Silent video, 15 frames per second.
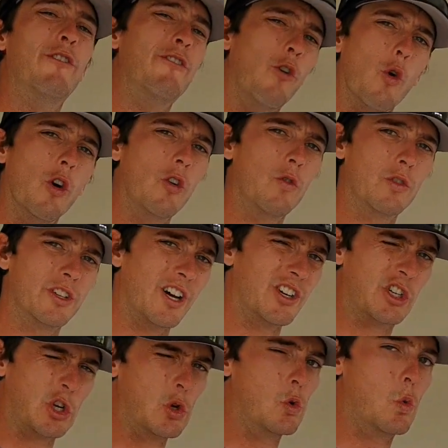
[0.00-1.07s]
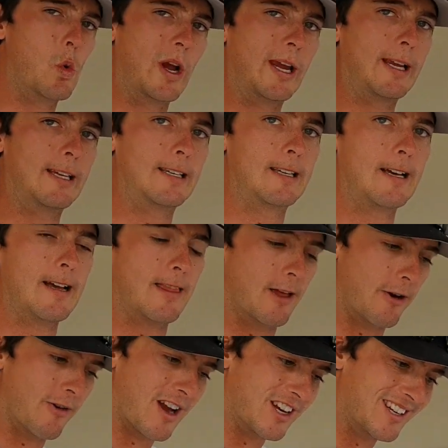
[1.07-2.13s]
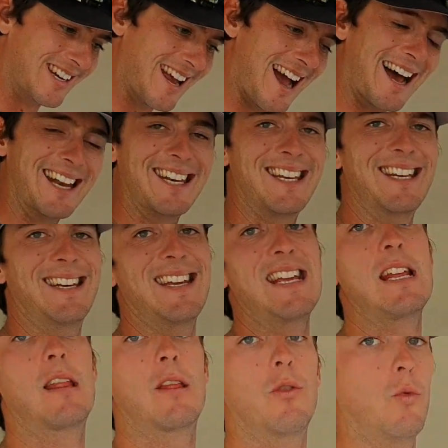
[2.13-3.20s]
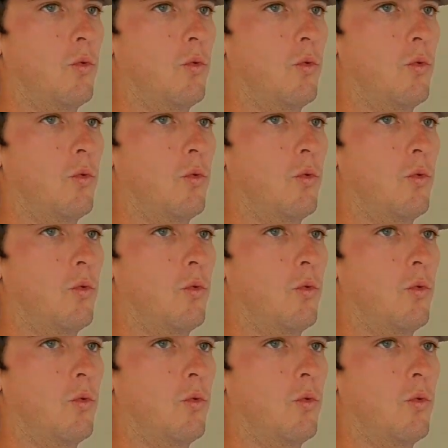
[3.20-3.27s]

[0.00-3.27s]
foils, our two wings that are actually underneath the